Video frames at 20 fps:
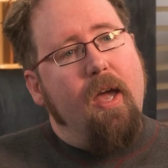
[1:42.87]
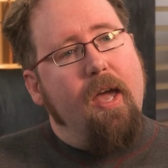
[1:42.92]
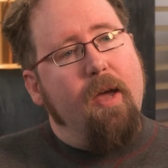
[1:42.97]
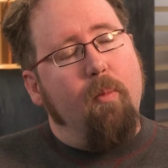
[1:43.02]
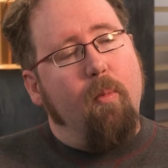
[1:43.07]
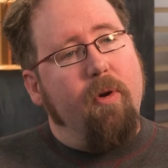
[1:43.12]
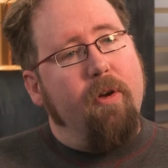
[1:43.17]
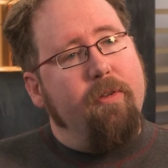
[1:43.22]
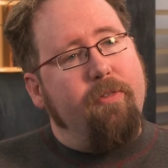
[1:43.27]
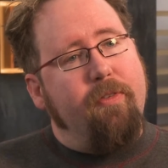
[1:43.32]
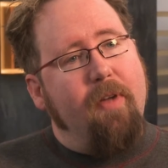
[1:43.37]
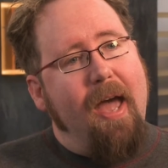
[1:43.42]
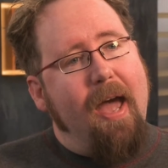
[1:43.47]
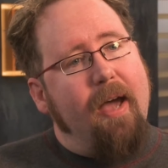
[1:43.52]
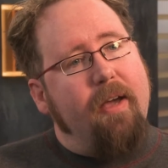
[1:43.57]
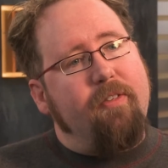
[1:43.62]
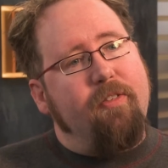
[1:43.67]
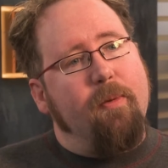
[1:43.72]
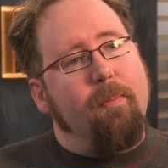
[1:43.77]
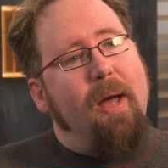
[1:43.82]
it was
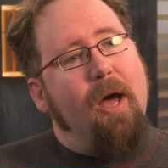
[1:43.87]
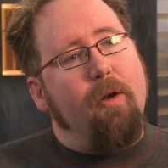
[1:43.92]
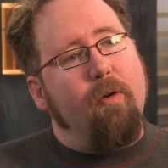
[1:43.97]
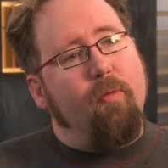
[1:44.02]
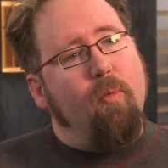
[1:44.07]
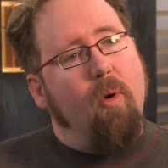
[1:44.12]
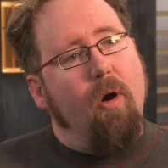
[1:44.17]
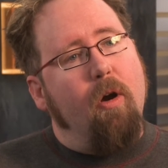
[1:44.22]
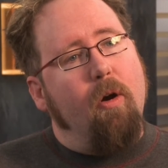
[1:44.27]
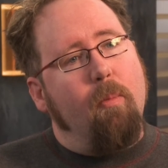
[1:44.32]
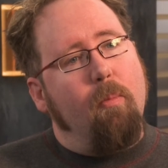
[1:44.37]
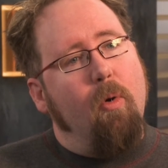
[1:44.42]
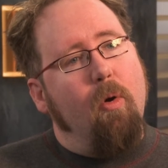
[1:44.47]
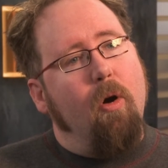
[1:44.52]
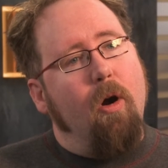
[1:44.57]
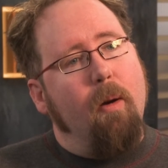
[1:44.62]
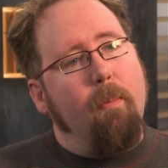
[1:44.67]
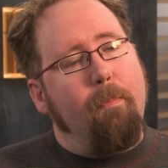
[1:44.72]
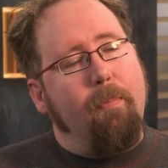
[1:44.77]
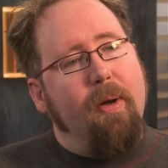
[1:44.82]
X amount of water
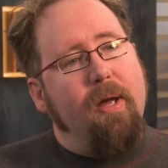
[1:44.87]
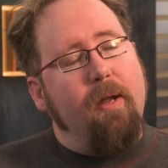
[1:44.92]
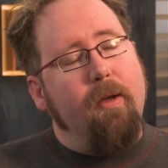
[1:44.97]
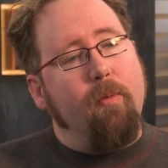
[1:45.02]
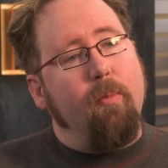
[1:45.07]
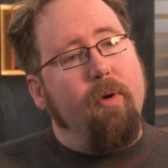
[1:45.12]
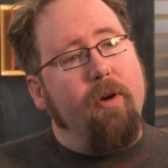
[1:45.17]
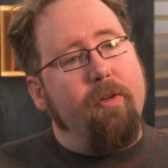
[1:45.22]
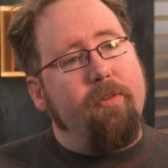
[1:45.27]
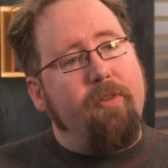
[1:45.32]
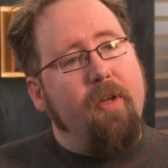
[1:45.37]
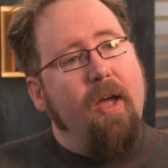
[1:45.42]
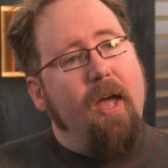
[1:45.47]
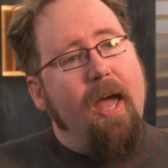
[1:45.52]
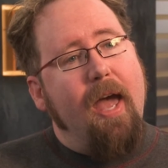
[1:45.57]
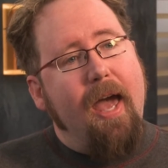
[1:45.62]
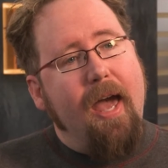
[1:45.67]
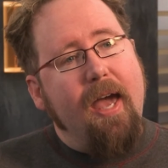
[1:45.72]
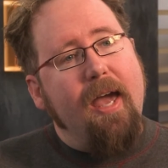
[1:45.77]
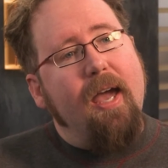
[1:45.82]
more, but it was,
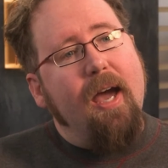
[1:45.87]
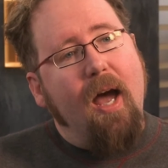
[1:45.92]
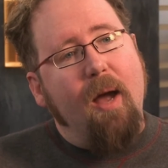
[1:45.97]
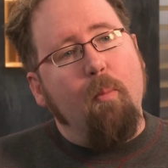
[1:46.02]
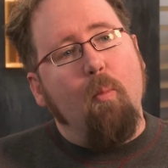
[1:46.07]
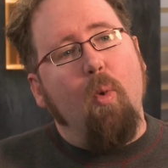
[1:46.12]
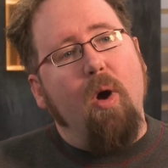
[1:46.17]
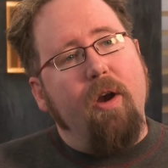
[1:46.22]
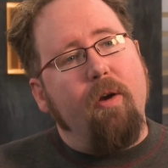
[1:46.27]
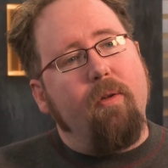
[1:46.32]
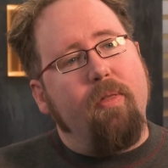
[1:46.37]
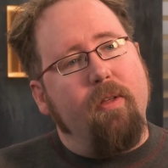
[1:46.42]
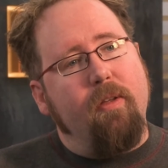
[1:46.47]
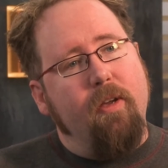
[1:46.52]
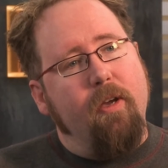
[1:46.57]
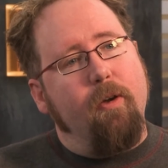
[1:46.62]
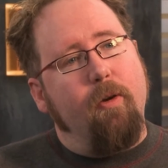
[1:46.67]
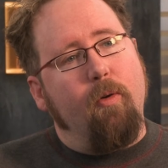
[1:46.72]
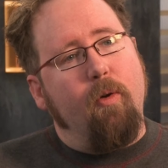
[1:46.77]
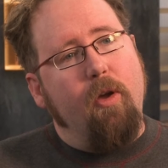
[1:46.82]
hey, I'm wetter than
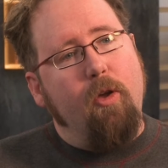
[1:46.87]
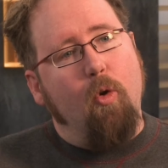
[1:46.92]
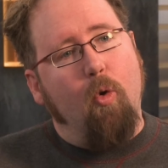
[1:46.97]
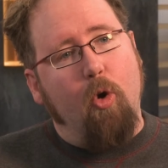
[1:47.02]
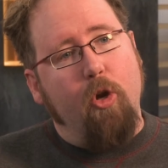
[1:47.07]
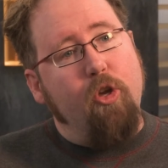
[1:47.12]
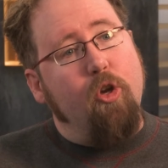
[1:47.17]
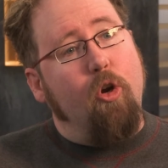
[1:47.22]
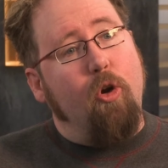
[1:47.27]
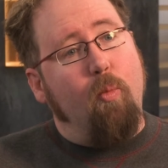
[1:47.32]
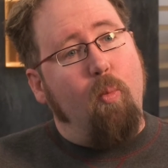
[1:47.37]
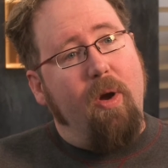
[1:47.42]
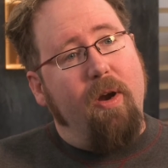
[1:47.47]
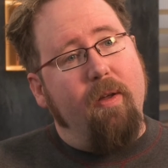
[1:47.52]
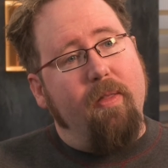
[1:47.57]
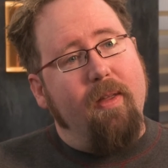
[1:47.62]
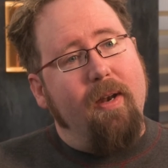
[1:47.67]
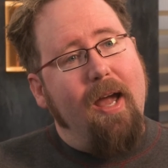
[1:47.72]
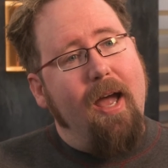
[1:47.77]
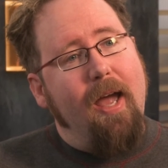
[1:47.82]
you, or you're wetter than